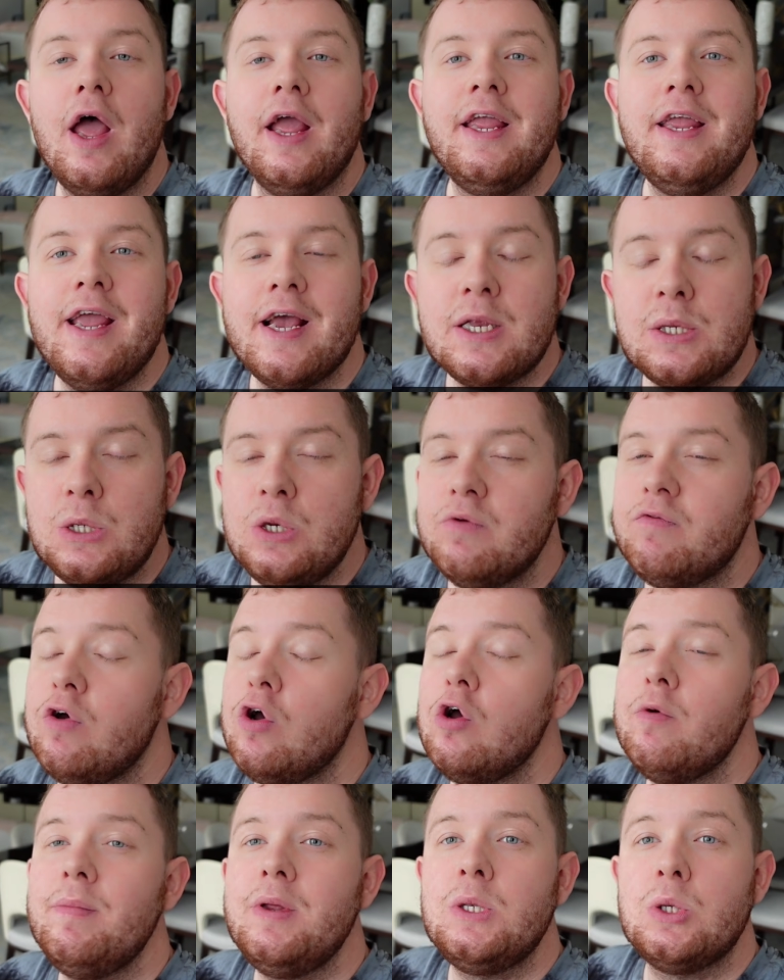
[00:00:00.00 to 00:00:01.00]
Yes, you've
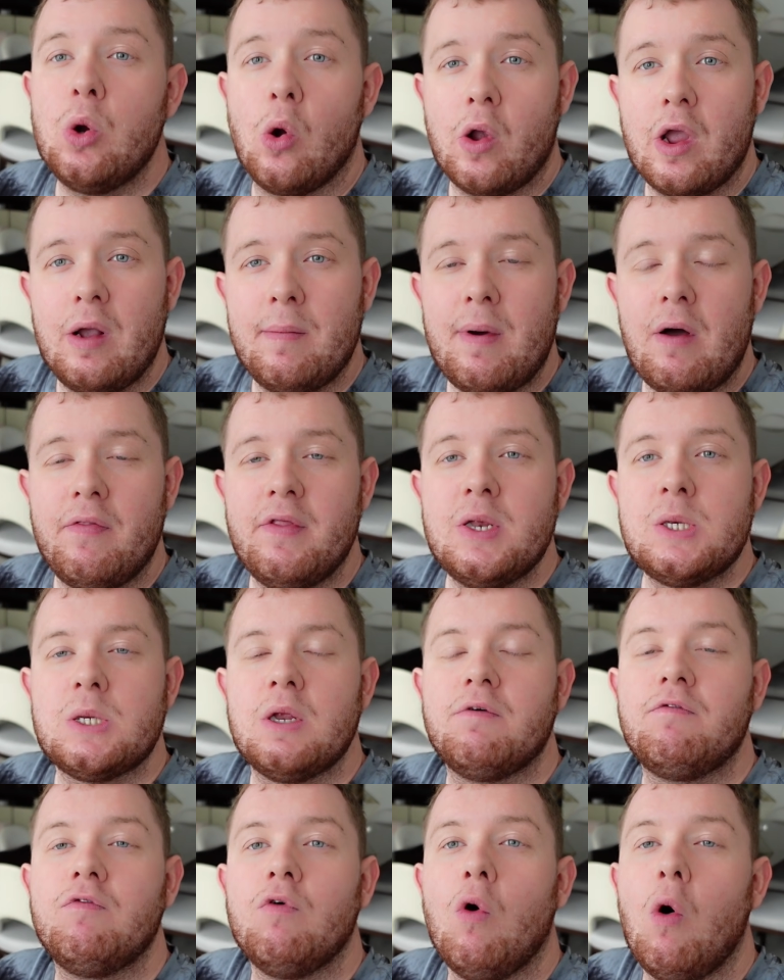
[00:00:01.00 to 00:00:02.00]
heard me talking about this
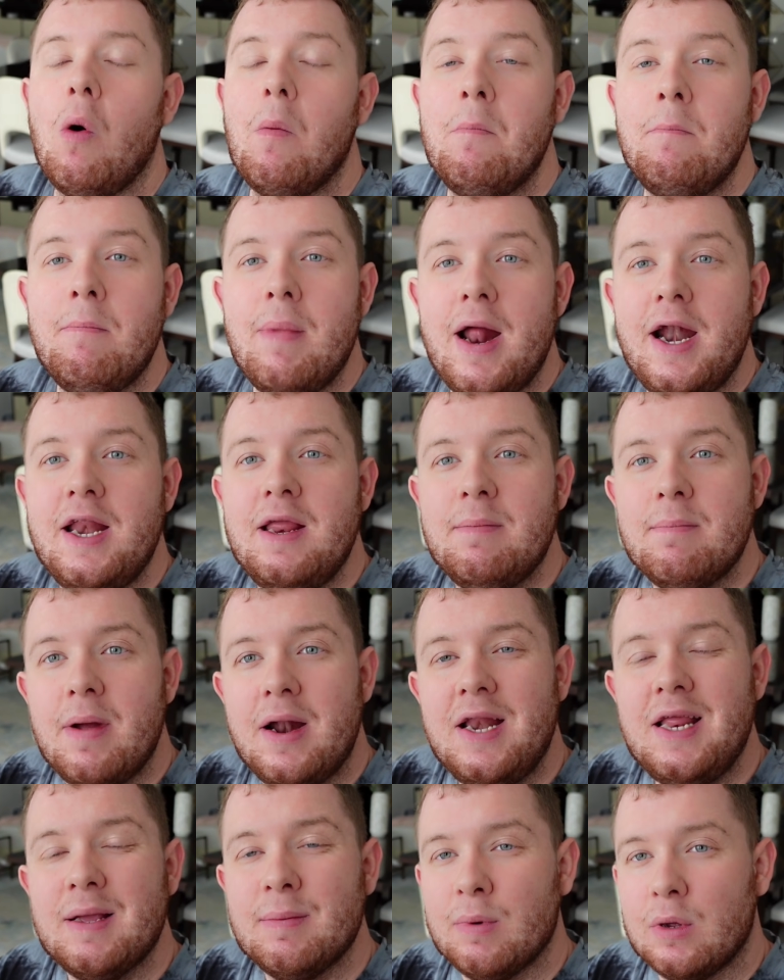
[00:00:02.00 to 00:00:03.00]
for many,
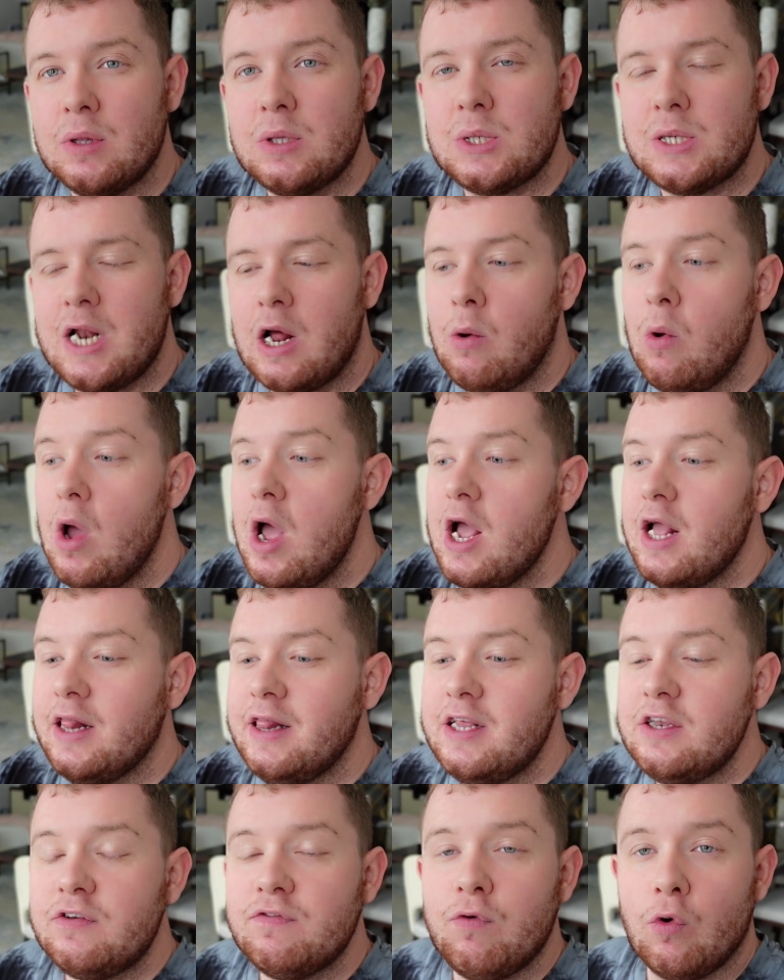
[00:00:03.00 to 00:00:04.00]
many months now.
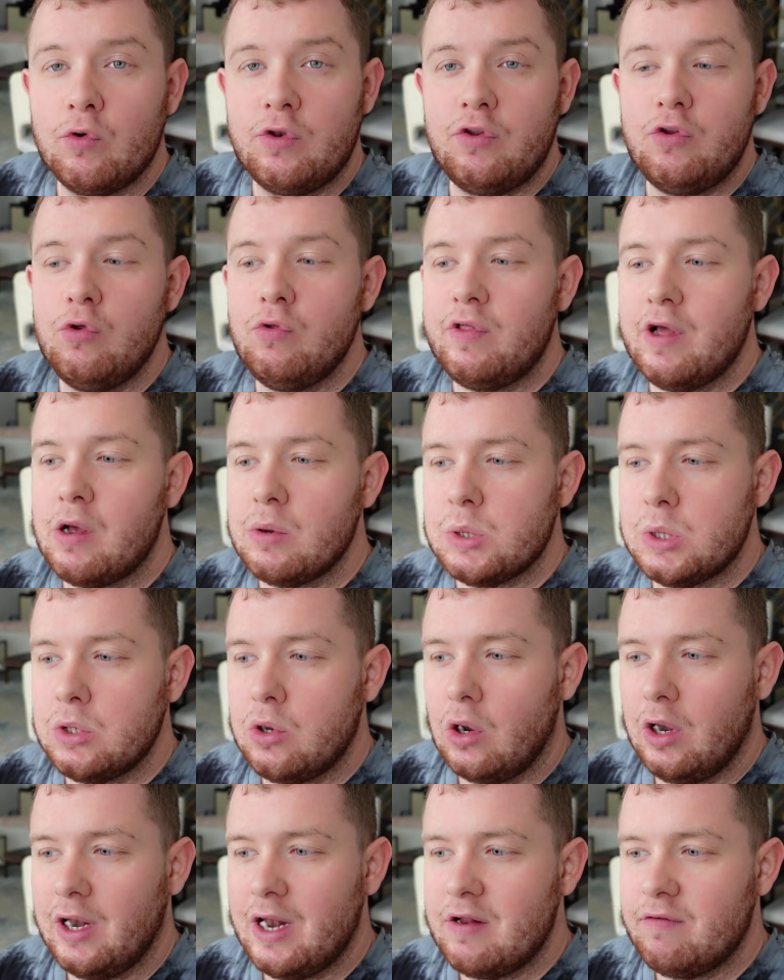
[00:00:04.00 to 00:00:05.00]
This $42,000
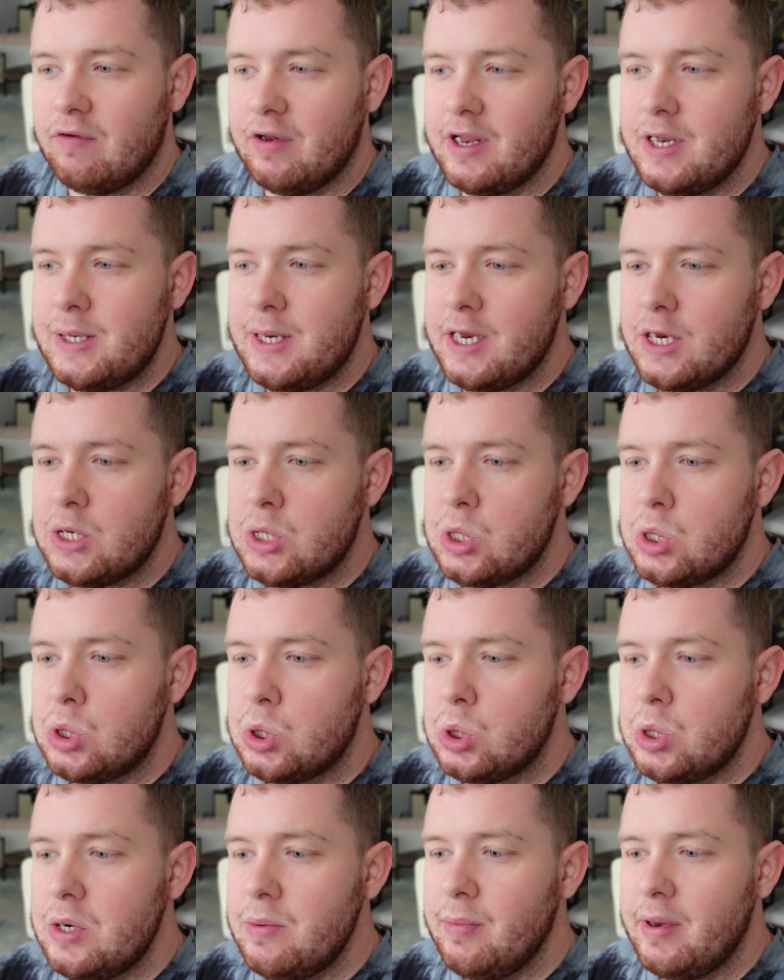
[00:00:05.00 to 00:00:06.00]
level is
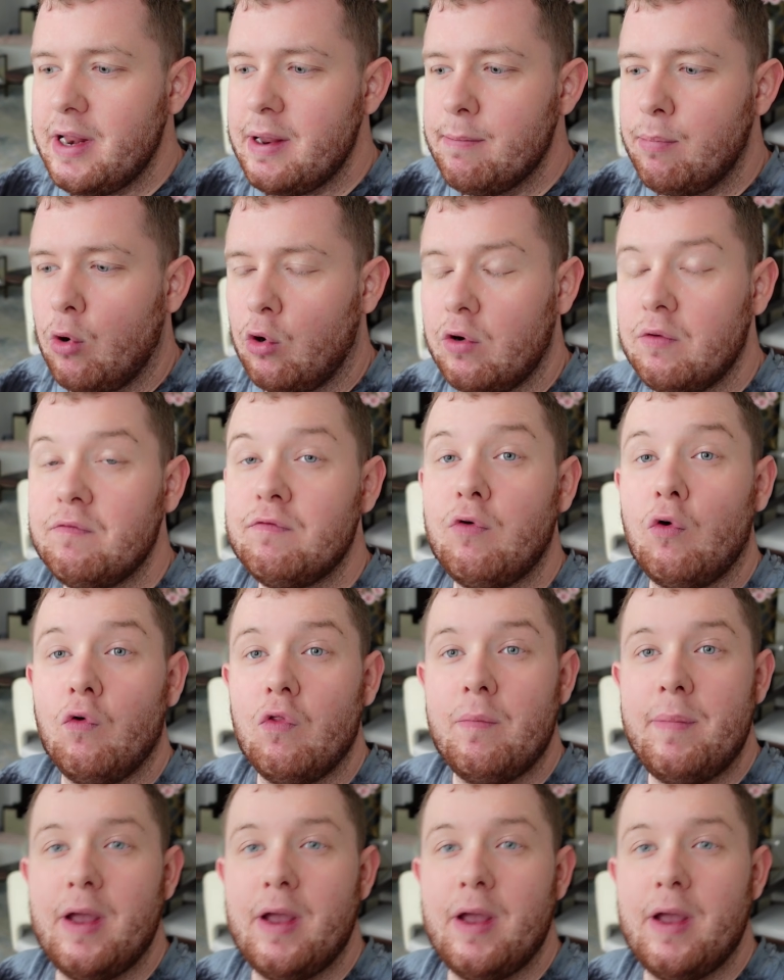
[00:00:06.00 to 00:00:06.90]
extremely important for the